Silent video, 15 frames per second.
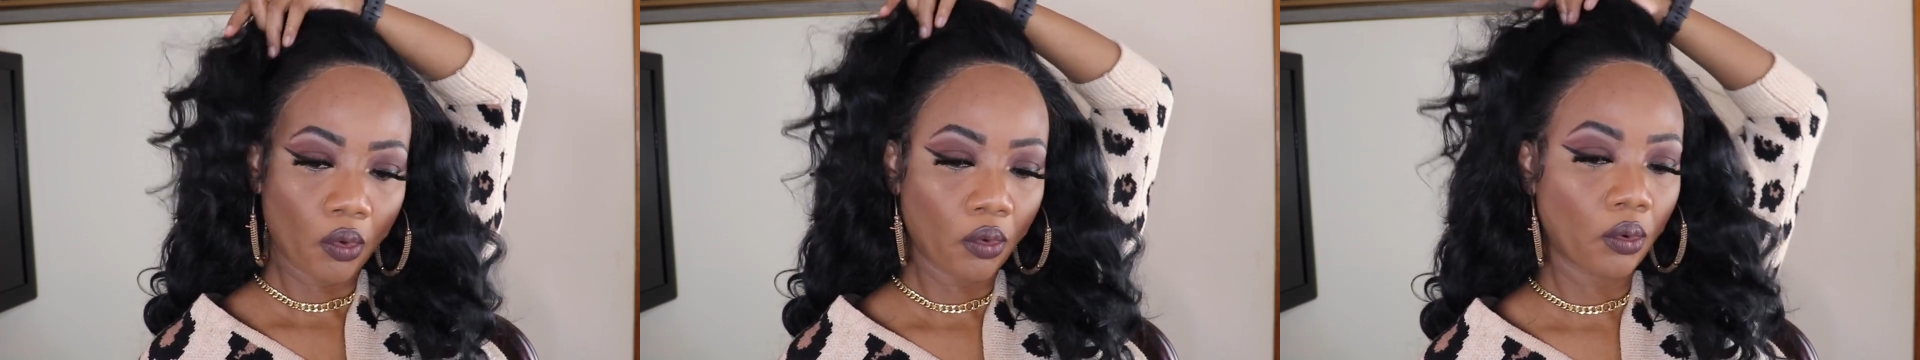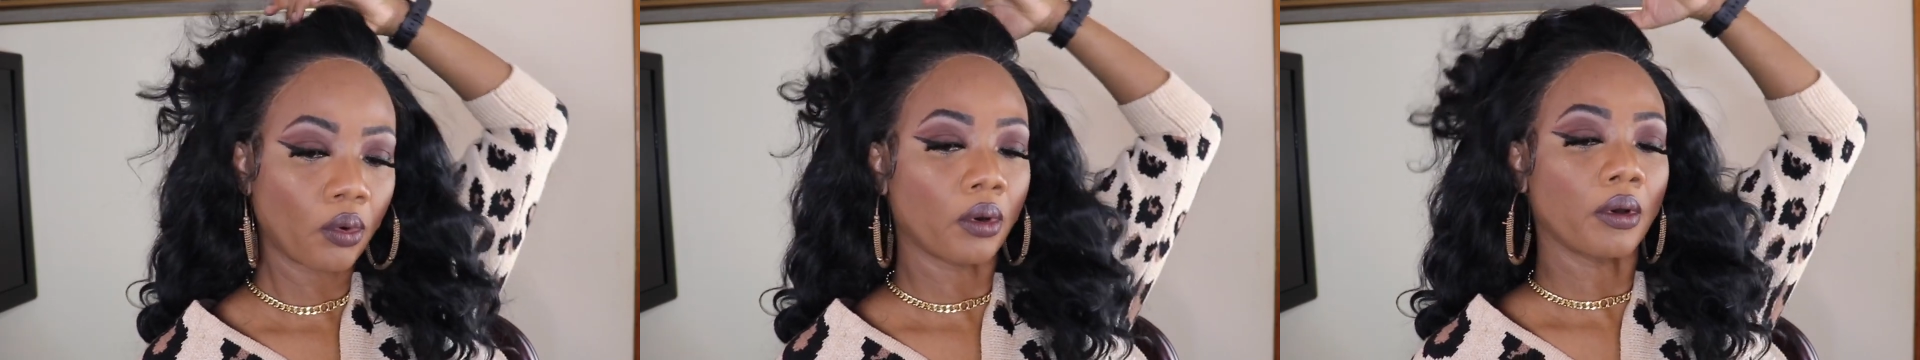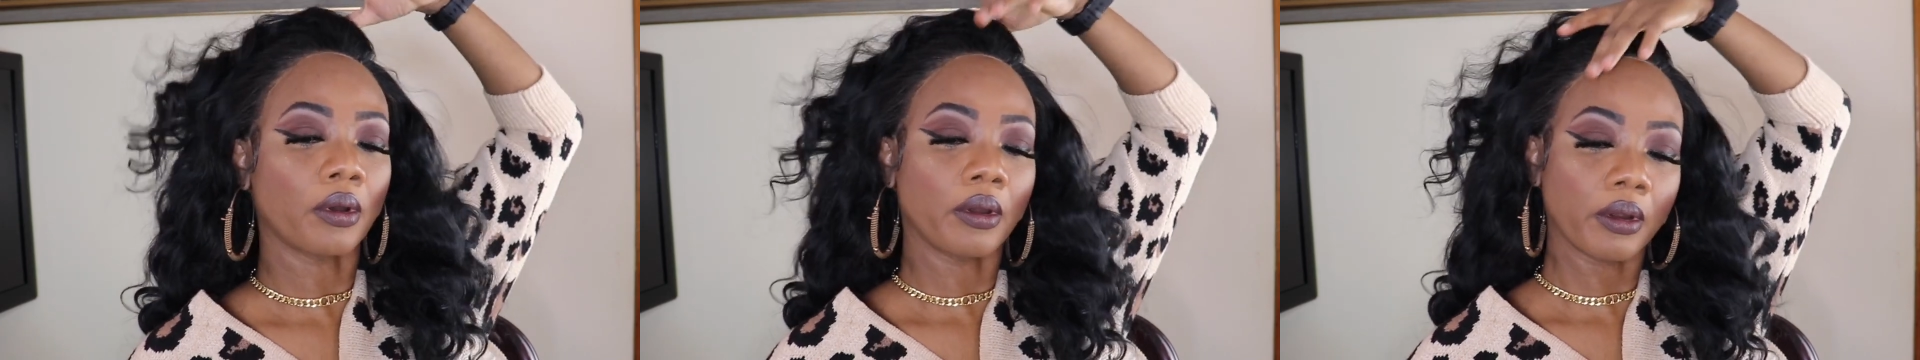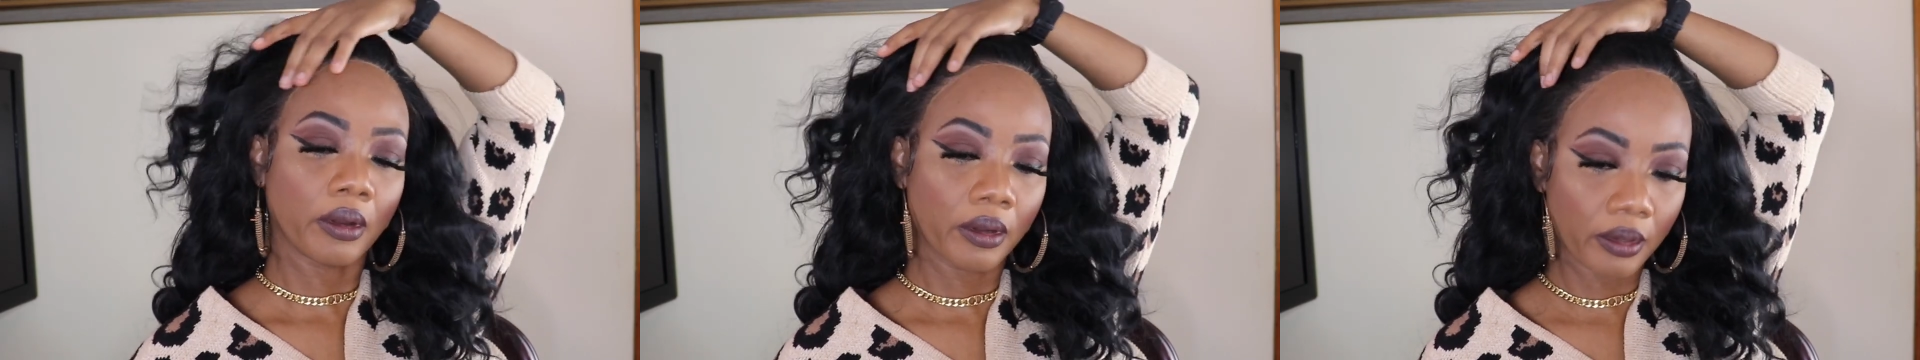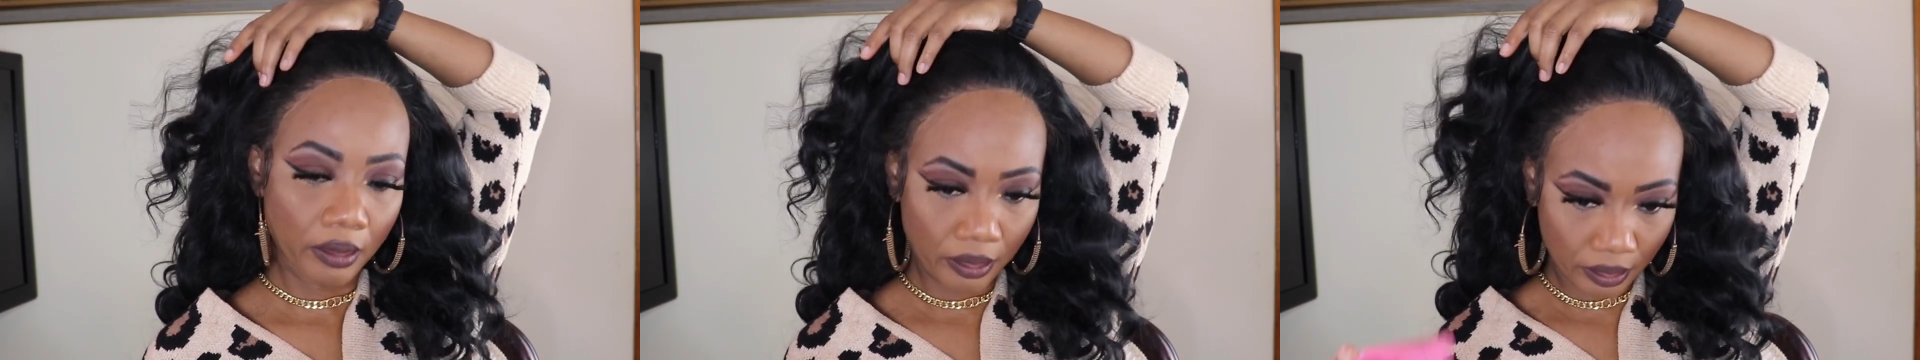
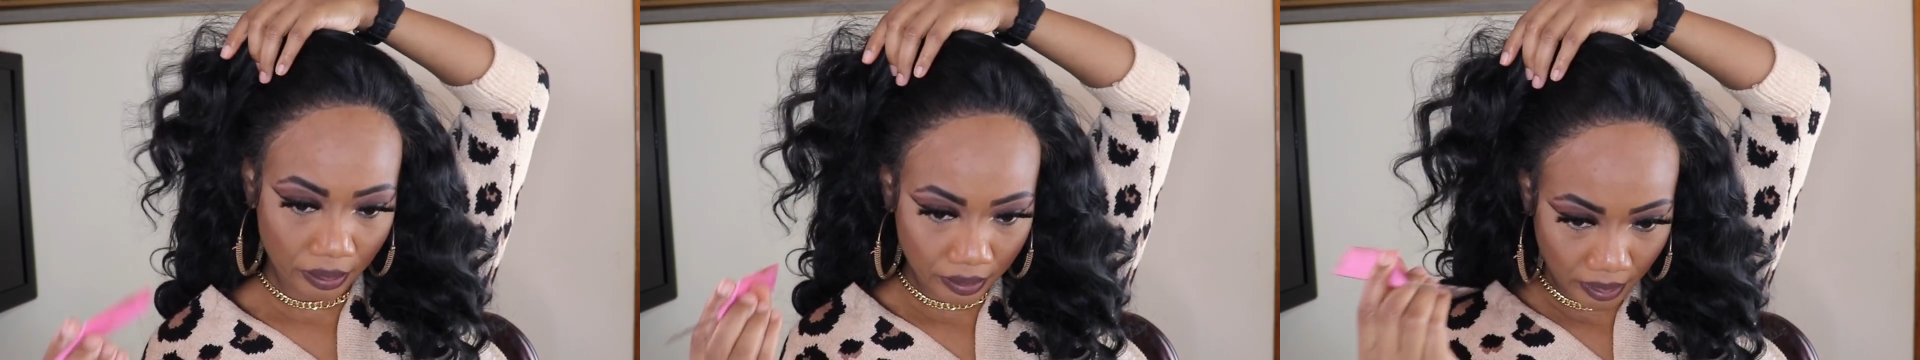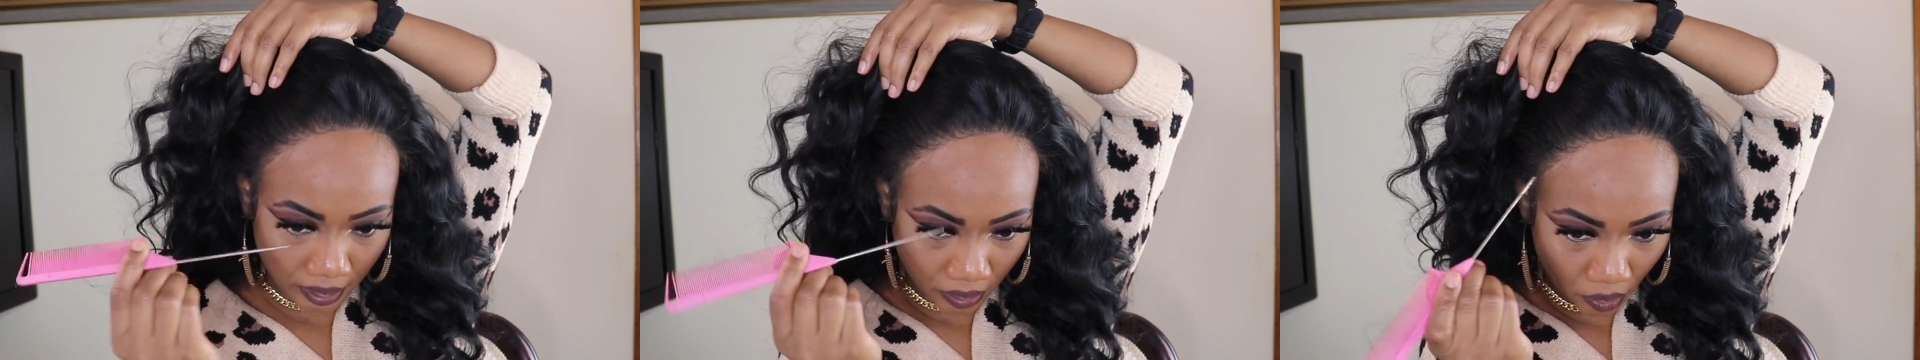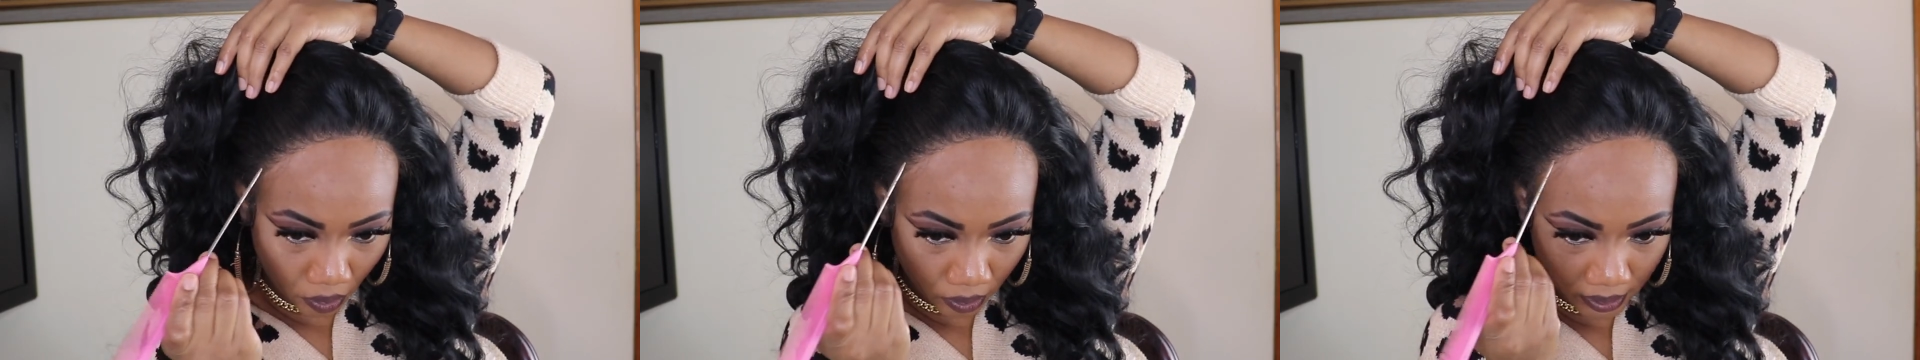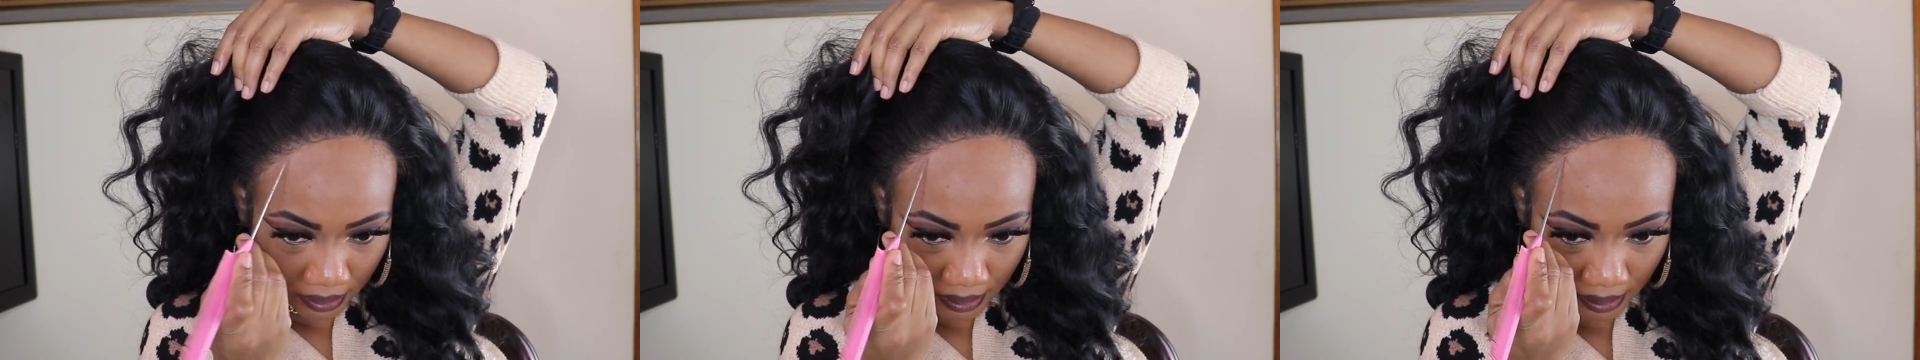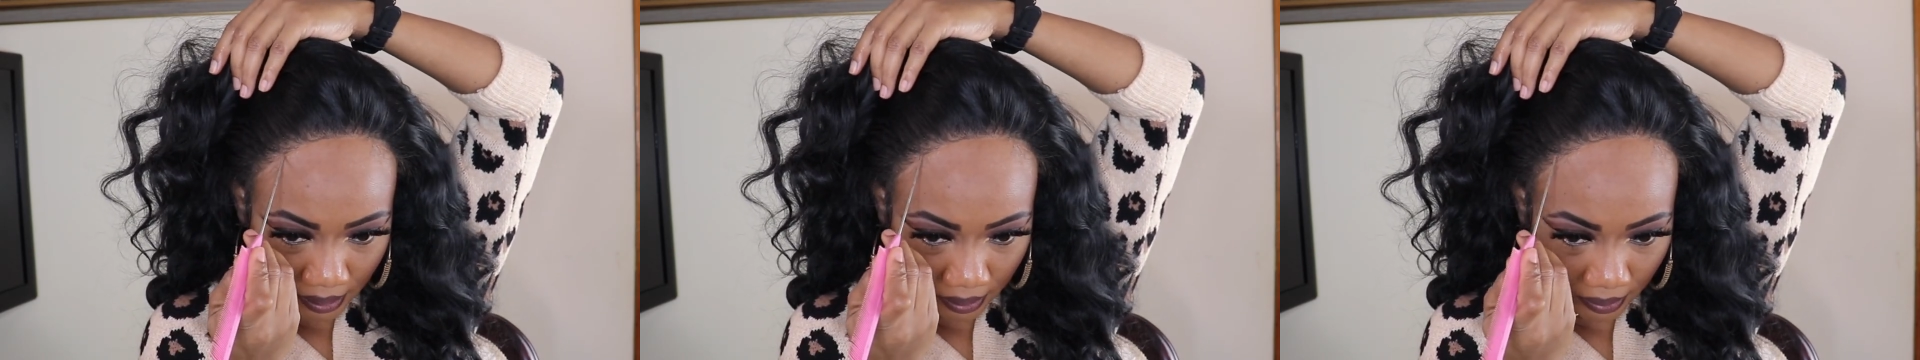or you can
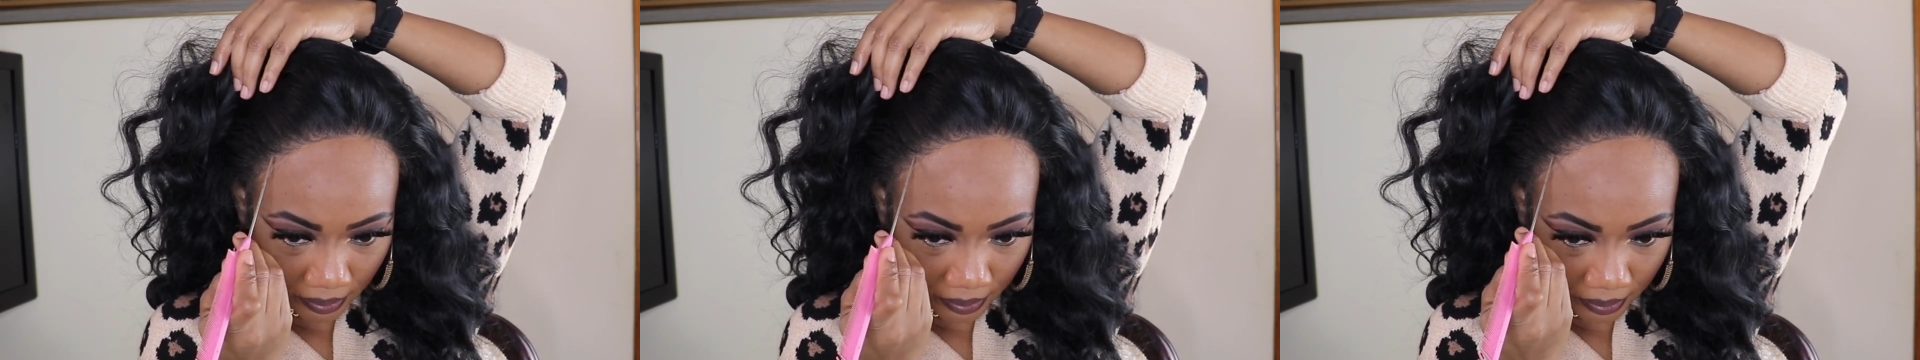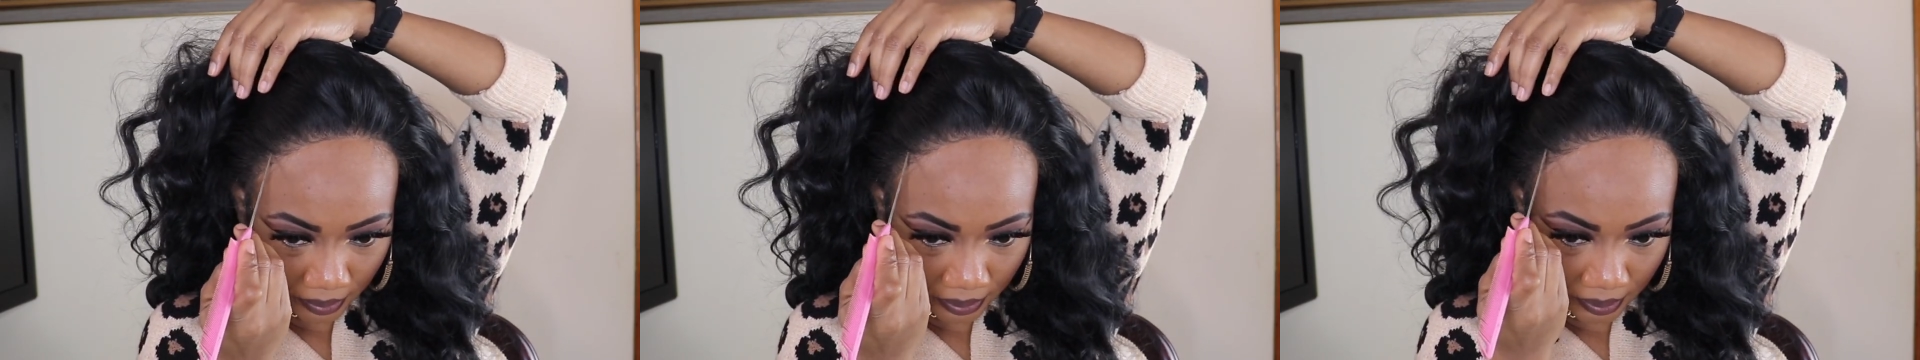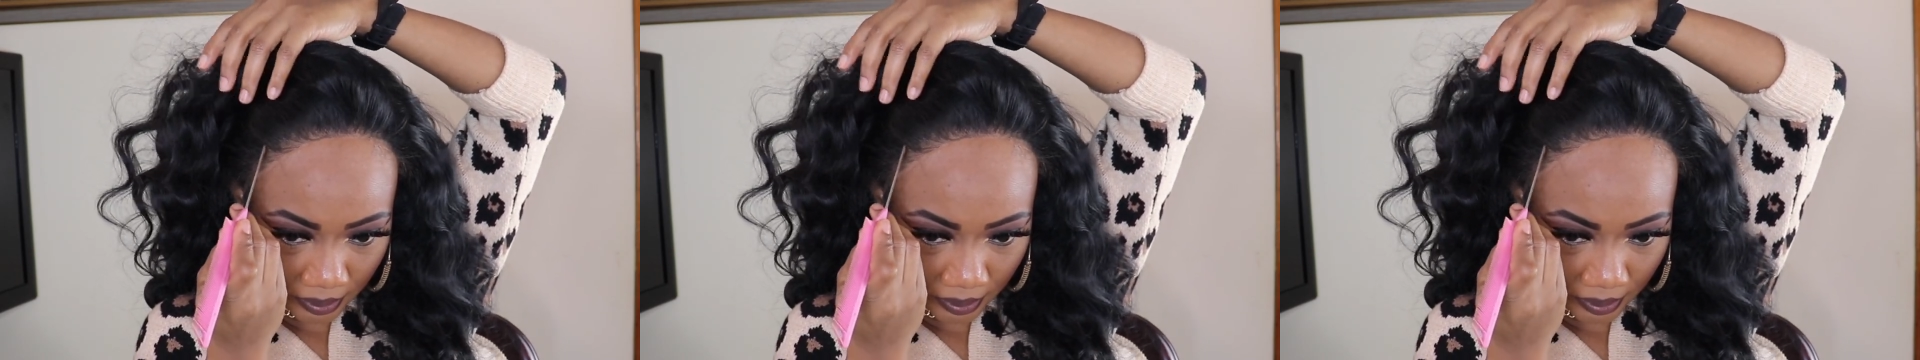also